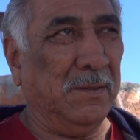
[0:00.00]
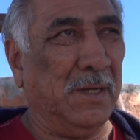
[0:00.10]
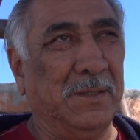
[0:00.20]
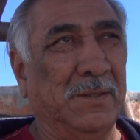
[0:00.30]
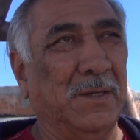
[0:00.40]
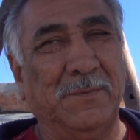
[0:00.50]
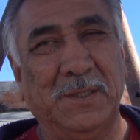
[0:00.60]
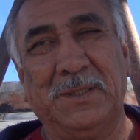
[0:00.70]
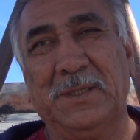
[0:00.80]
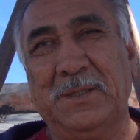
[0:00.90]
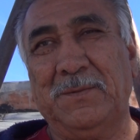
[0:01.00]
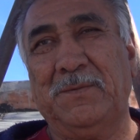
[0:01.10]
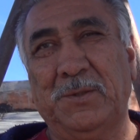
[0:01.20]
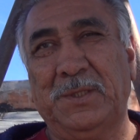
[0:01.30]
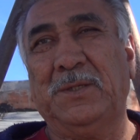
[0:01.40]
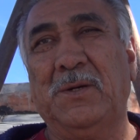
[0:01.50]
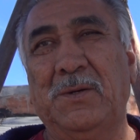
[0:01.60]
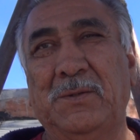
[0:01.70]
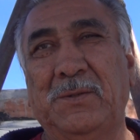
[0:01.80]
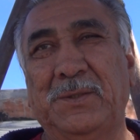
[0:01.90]
I don't know, I might think of putting a
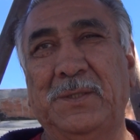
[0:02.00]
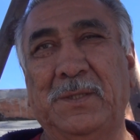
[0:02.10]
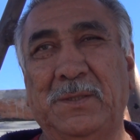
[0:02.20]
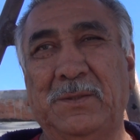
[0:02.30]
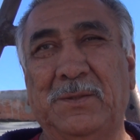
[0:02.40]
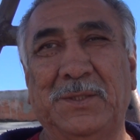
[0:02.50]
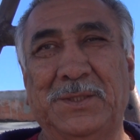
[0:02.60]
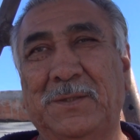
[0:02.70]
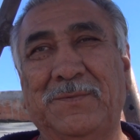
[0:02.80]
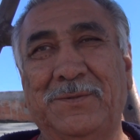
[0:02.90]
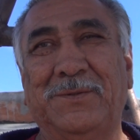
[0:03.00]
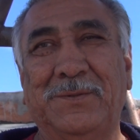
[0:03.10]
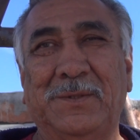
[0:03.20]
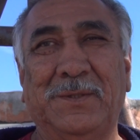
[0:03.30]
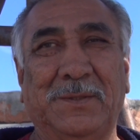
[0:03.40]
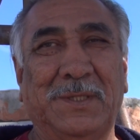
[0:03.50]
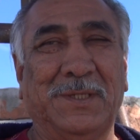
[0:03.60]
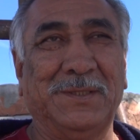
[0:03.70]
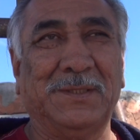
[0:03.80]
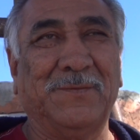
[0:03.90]
hoe, with a shovel,
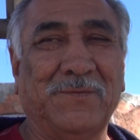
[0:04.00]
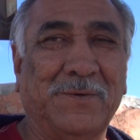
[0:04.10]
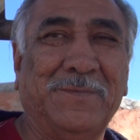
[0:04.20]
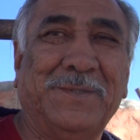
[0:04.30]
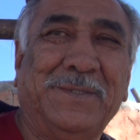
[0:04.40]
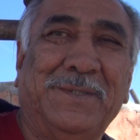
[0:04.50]
like he's a farmer.